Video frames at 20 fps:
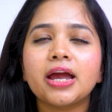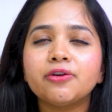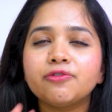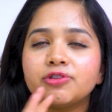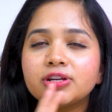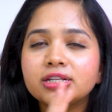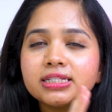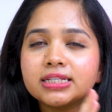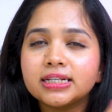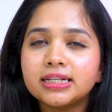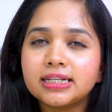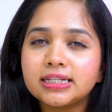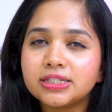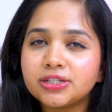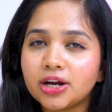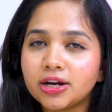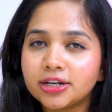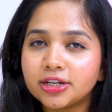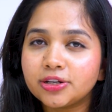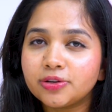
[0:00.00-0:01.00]
I recently
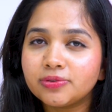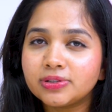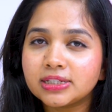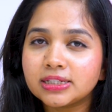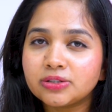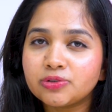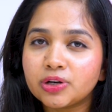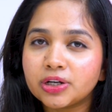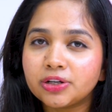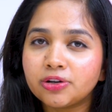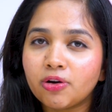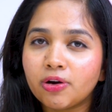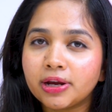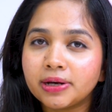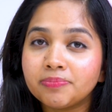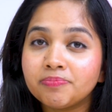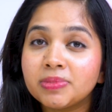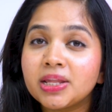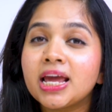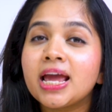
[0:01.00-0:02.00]
started using
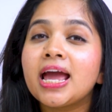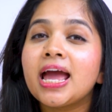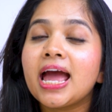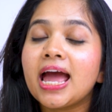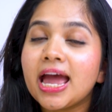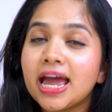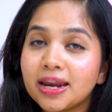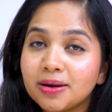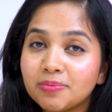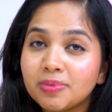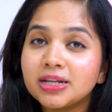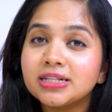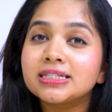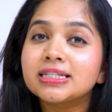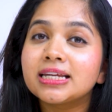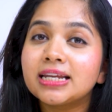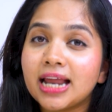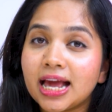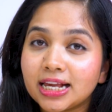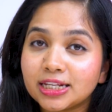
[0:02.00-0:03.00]
tretinoin, and my
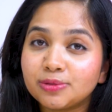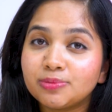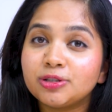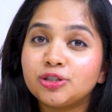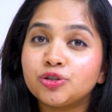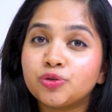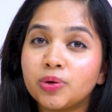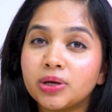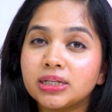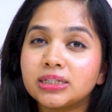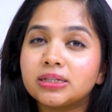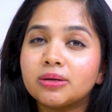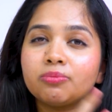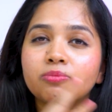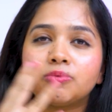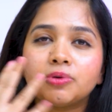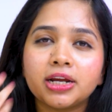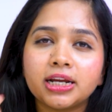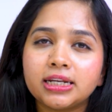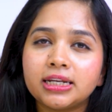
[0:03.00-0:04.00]
skin has been showing
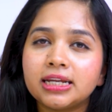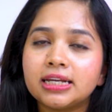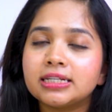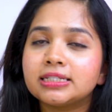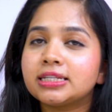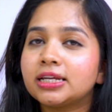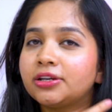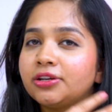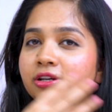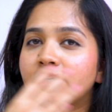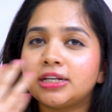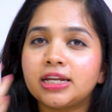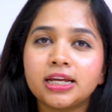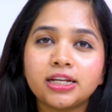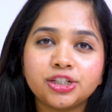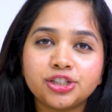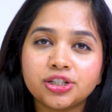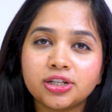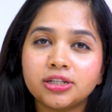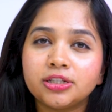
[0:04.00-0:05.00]
some redness and
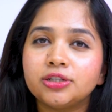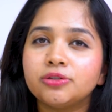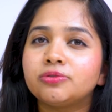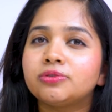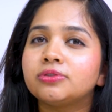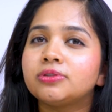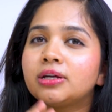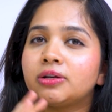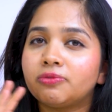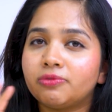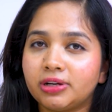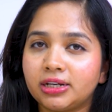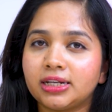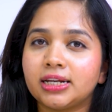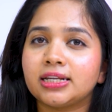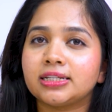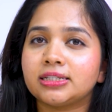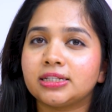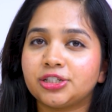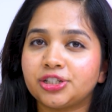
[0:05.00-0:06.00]
irritation due to the
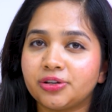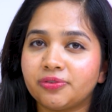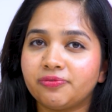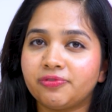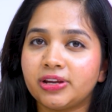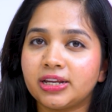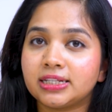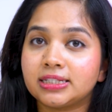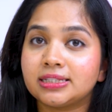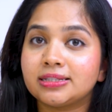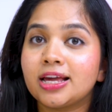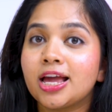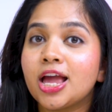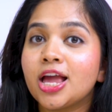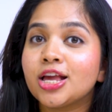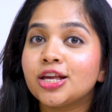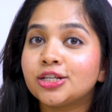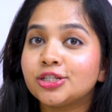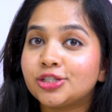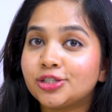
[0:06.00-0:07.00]
retinization phase.
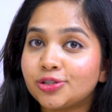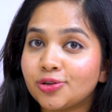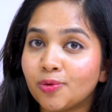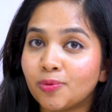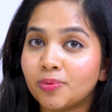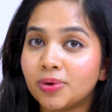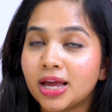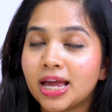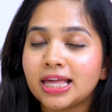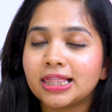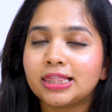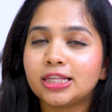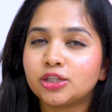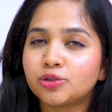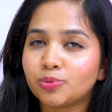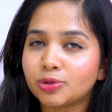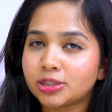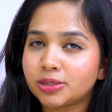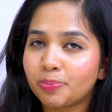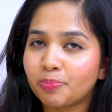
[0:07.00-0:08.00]
So,
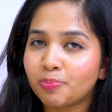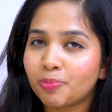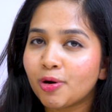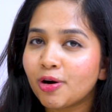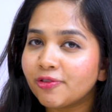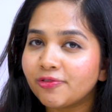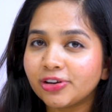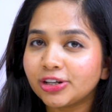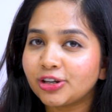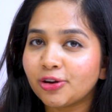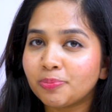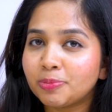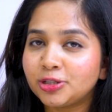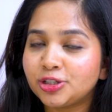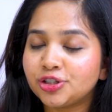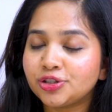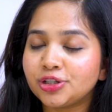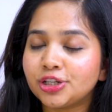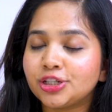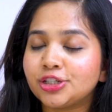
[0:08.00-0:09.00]
this was the perfect
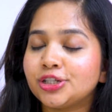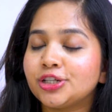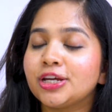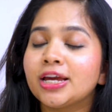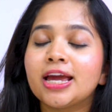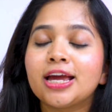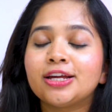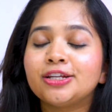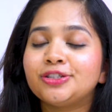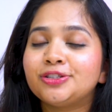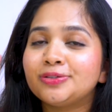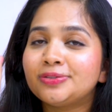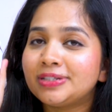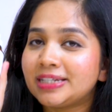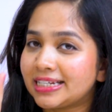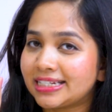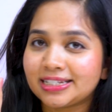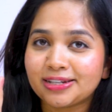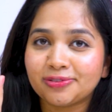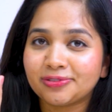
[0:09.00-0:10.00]
opportunity to
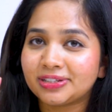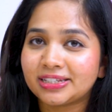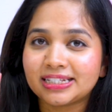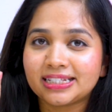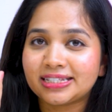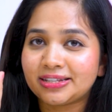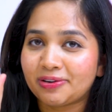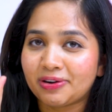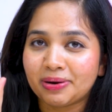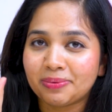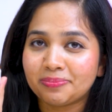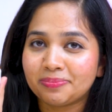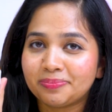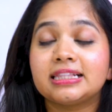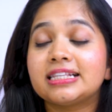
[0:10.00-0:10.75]
test out this serum.